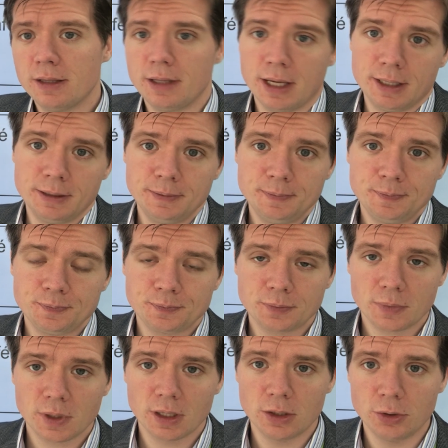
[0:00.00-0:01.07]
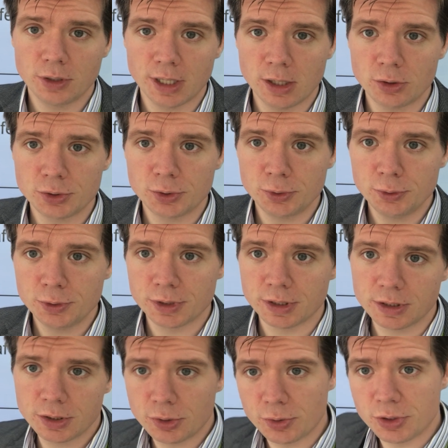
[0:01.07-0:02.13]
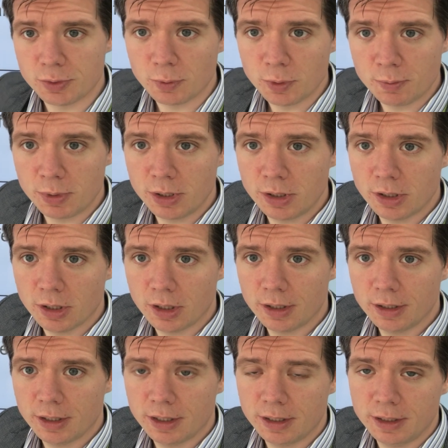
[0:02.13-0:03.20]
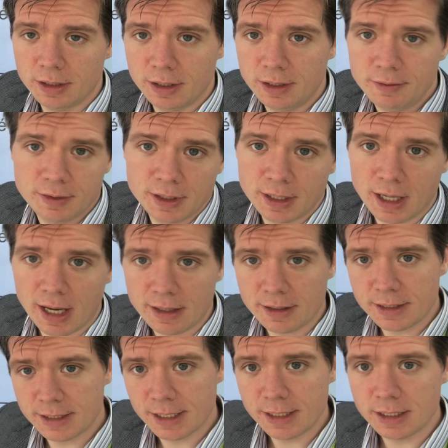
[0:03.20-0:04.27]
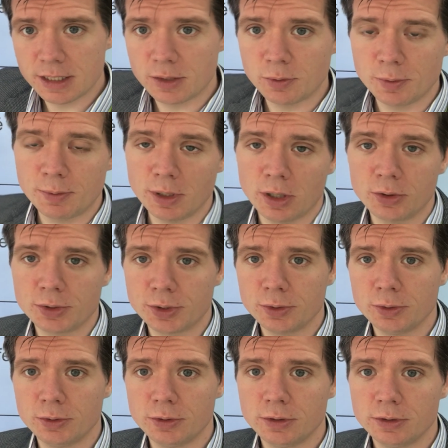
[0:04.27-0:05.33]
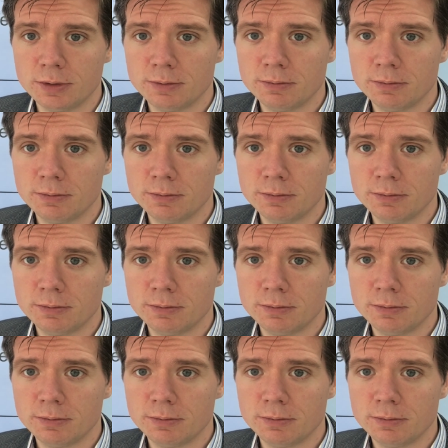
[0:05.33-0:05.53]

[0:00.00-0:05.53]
then you can also use it. So it would be, even in another sentence, it would be also